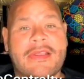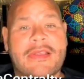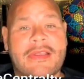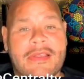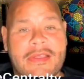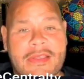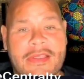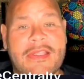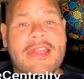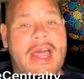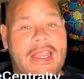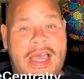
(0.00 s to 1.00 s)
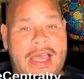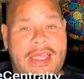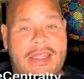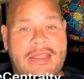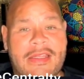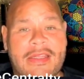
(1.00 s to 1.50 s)
I'm like, yeah, I love
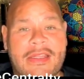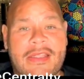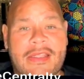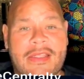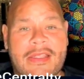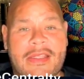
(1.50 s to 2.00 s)
New York.